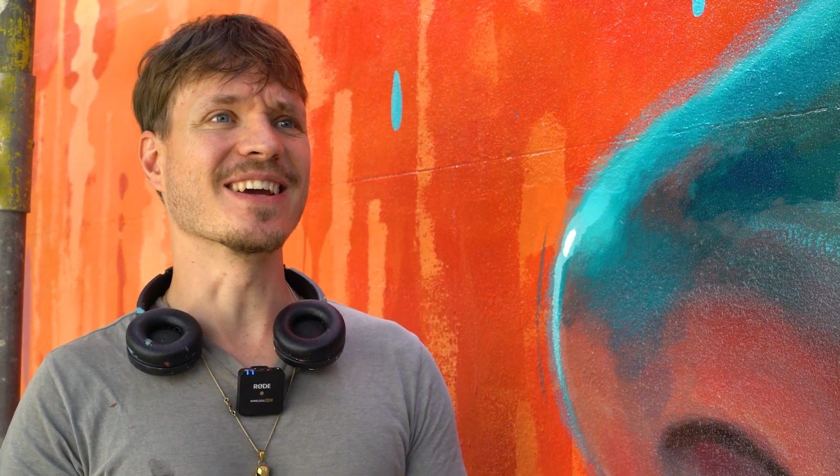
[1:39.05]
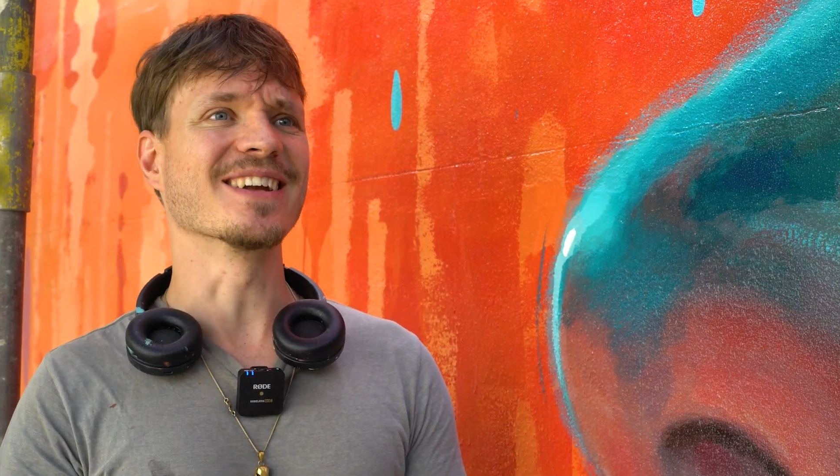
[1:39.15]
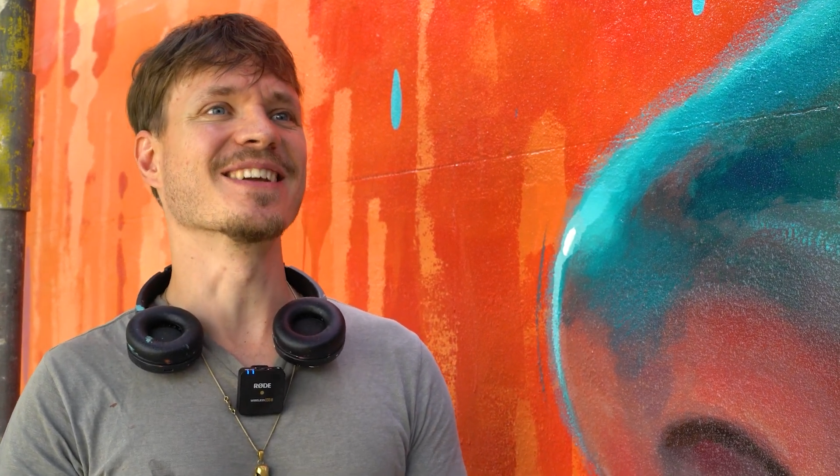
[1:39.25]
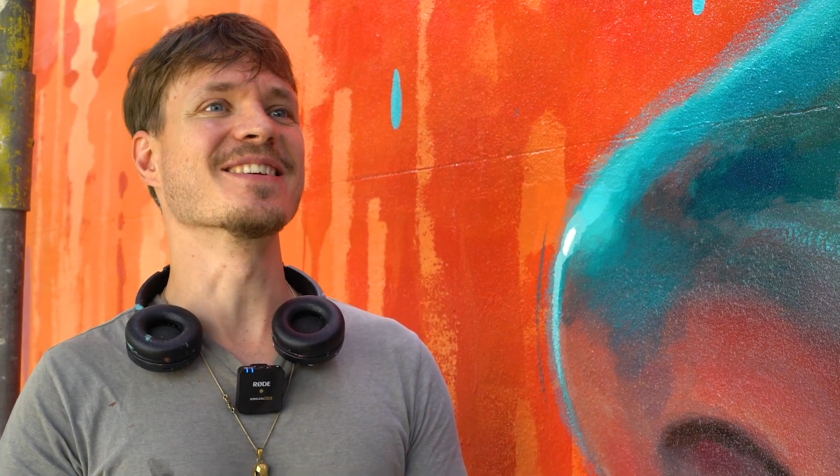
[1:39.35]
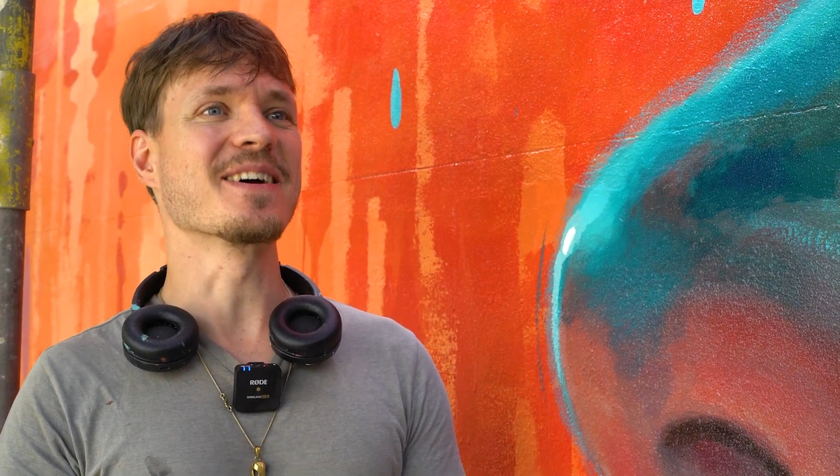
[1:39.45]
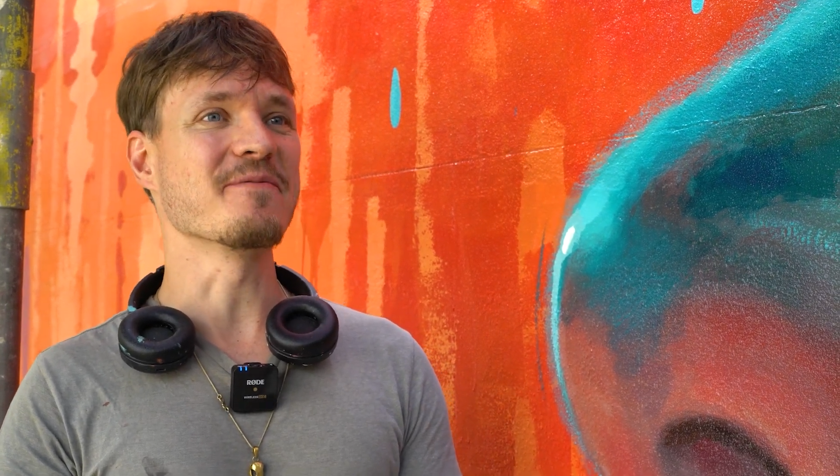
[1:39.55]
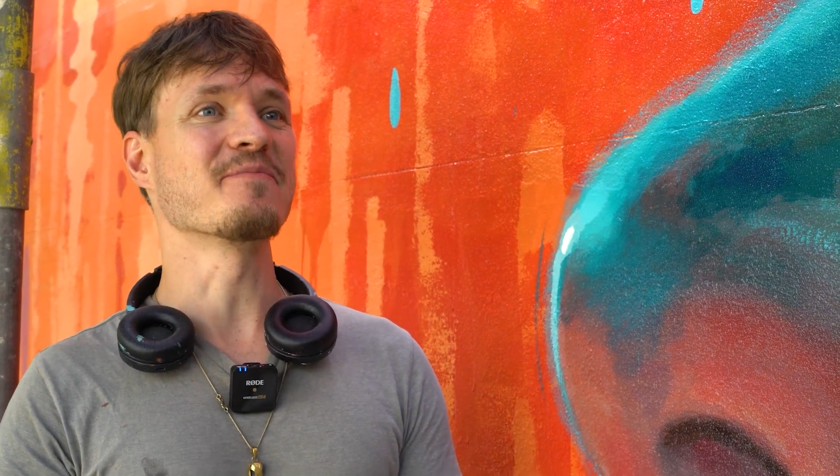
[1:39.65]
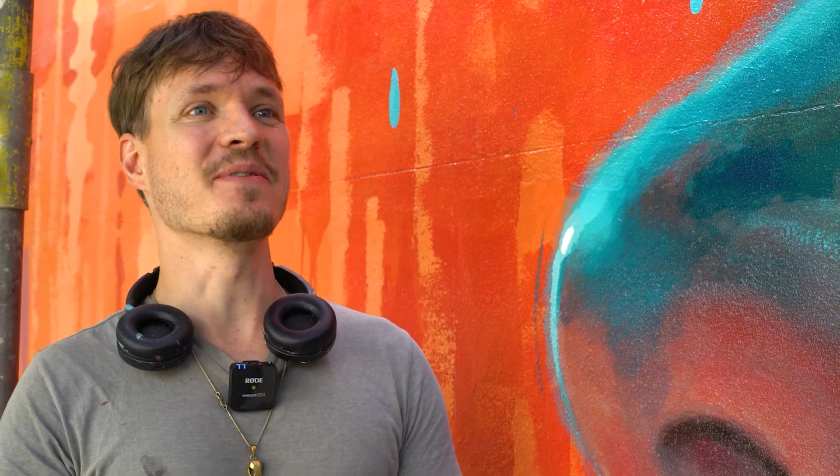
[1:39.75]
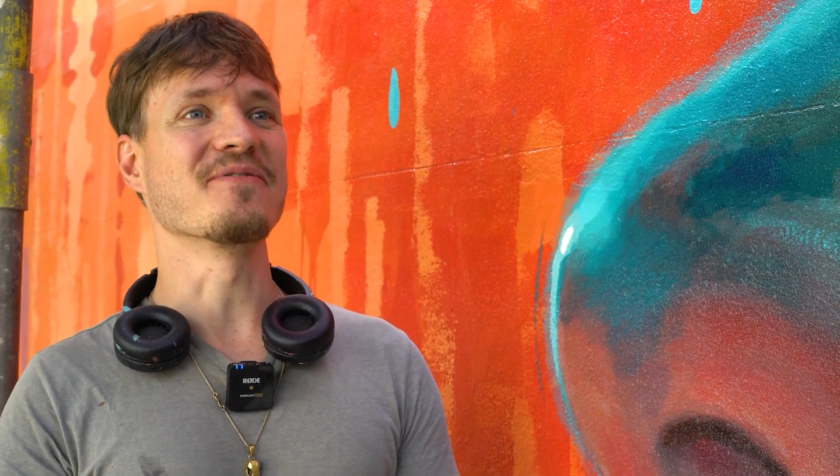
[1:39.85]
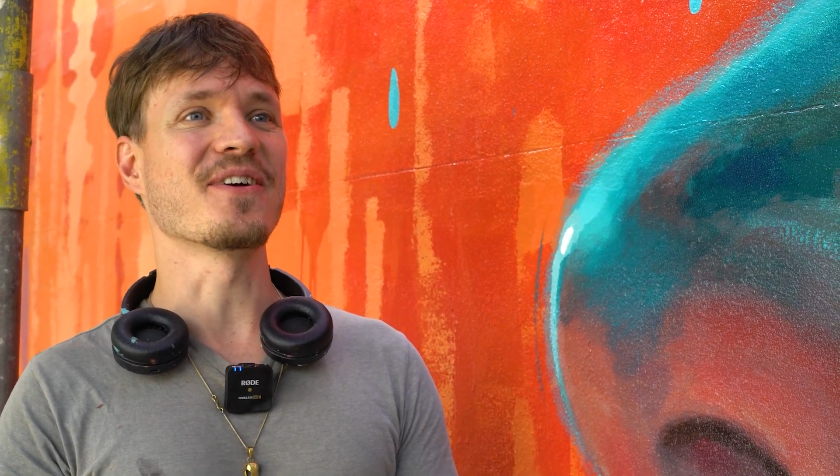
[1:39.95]
England.
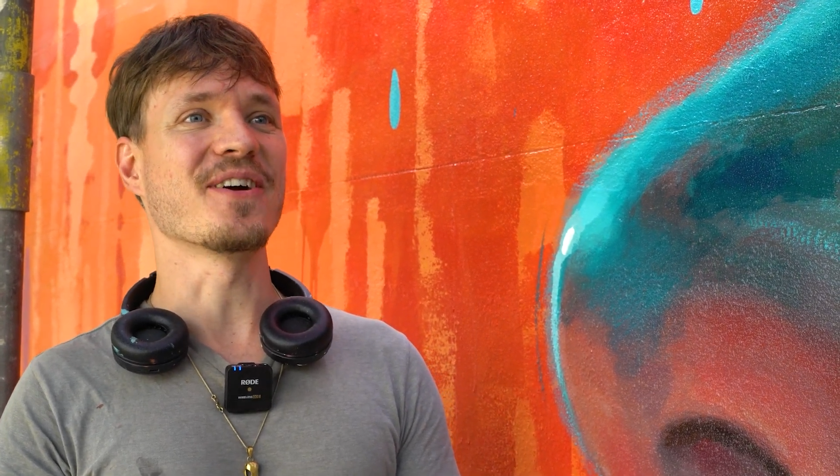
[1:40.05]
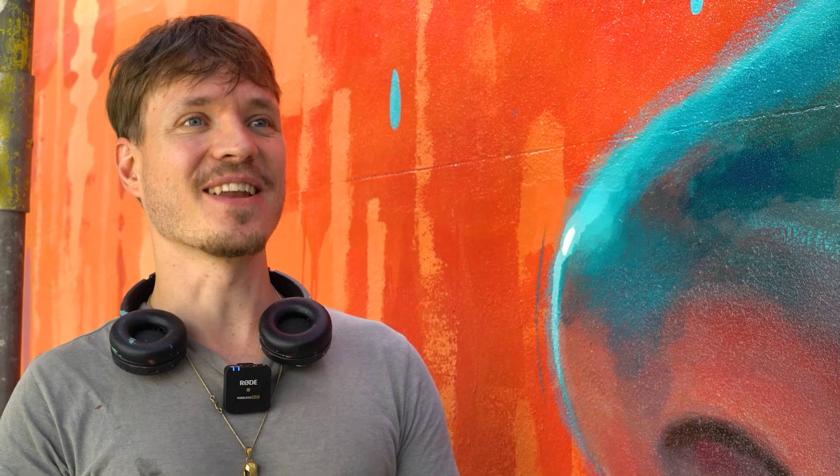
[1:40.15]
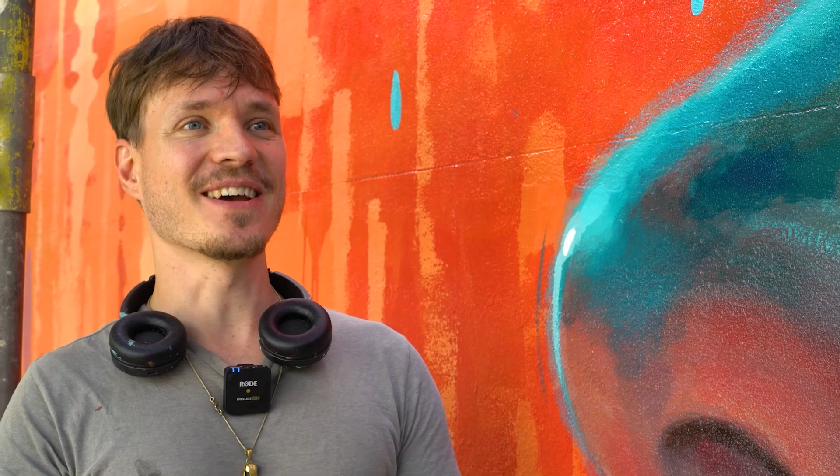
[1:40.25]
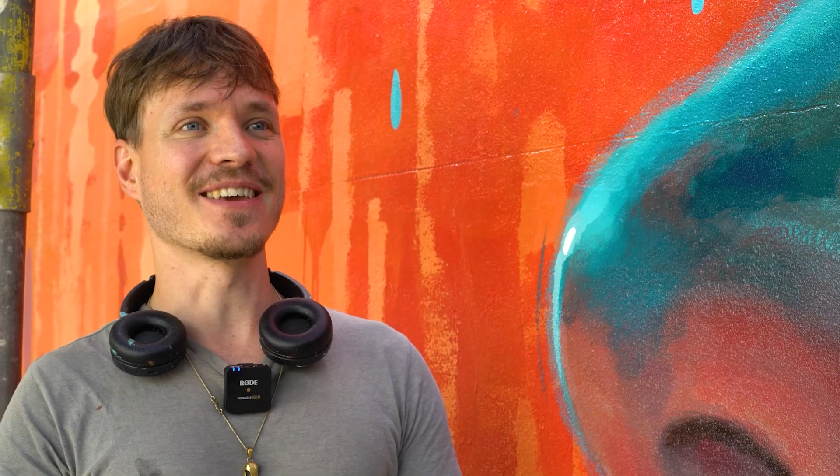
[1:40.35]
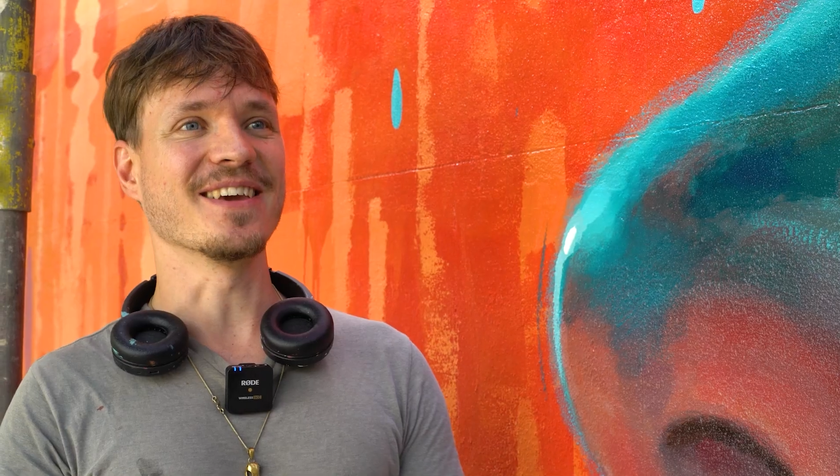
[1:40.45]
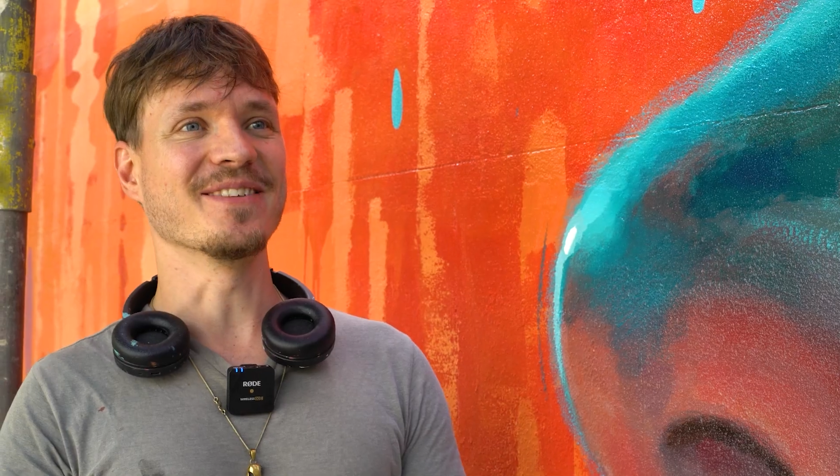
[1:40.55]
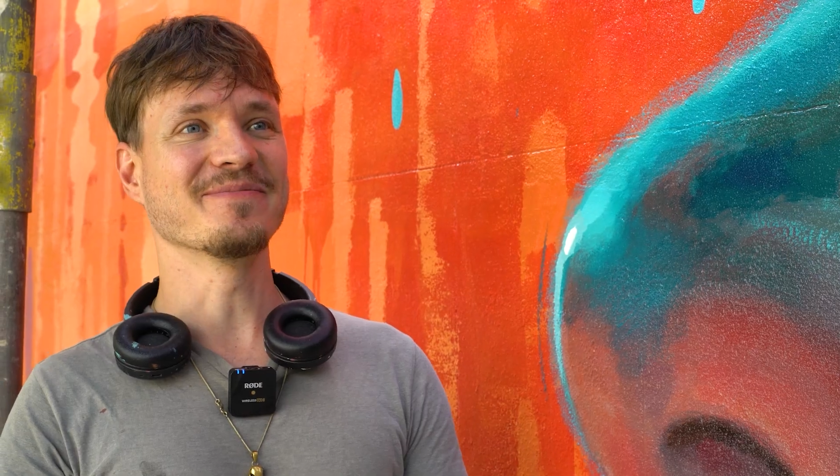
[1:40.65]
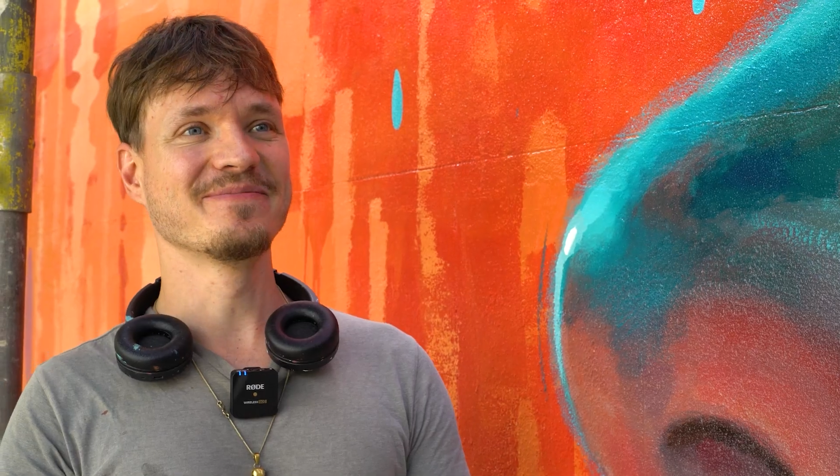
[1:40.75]
I've been very lucky.